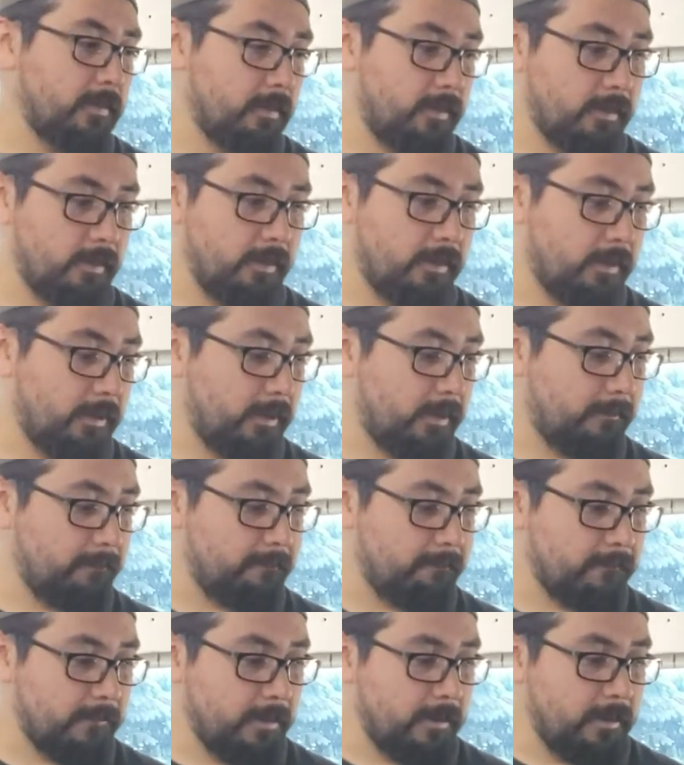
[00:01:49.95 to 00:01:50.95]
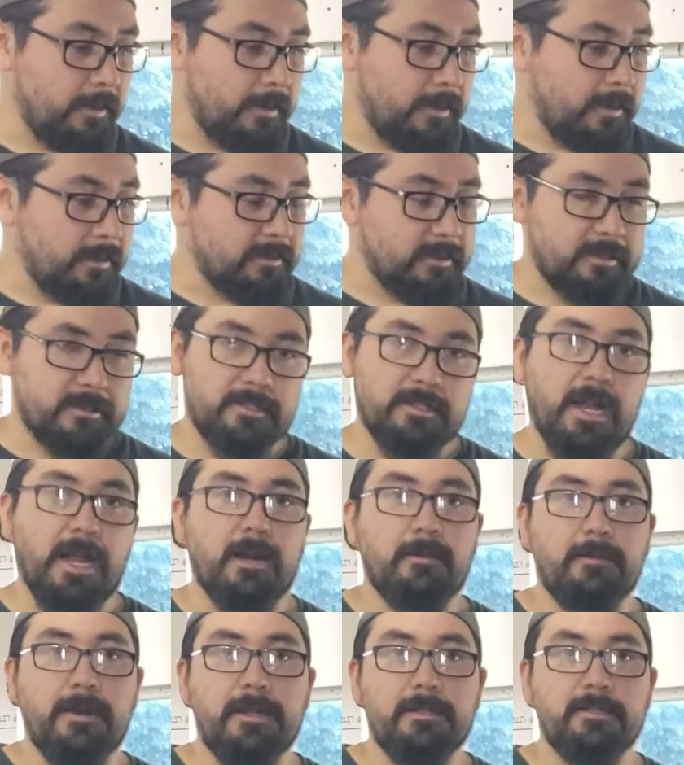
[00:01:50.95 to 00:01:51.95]
It's got stock
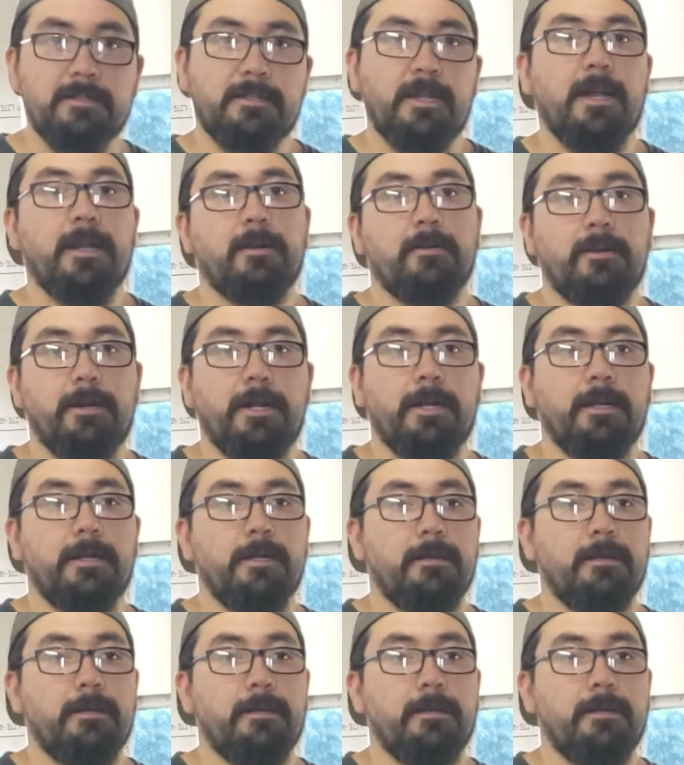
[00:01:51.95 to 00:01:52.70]
rod, stock crank,